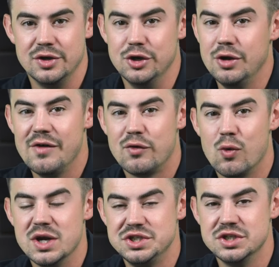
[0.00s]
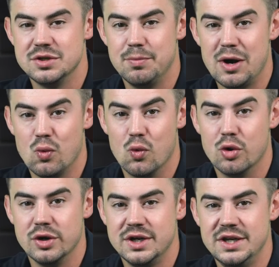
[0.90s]
Do you have questions about
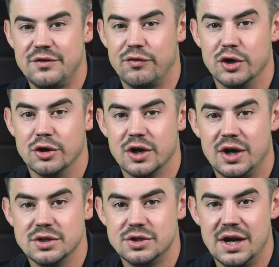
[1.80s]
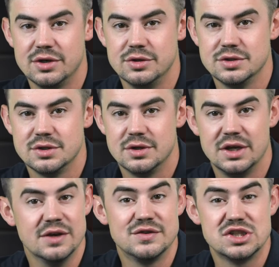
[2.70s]
warranties for your contractors?
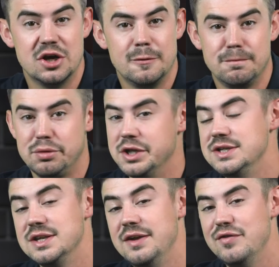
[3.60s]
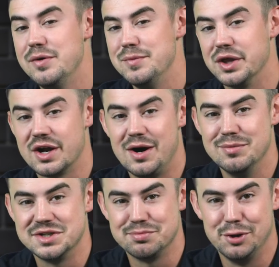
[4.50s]
If so, please leave them in the
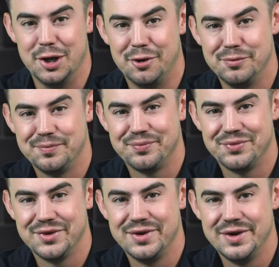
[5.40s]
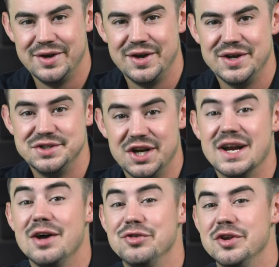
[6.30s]
comments below.
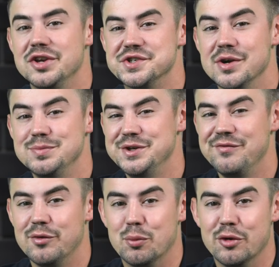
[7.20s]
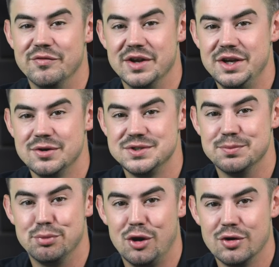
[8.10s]
Check out the description for more videos
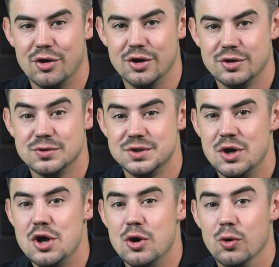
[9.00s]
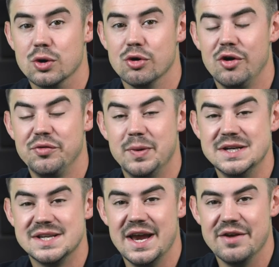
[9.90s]
and blog articles on crawl
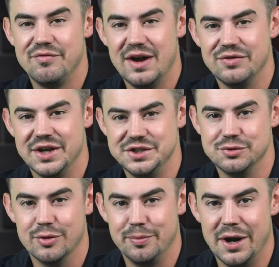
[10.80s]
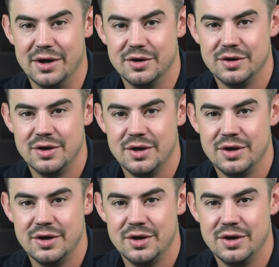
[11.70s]
space and foundation repair.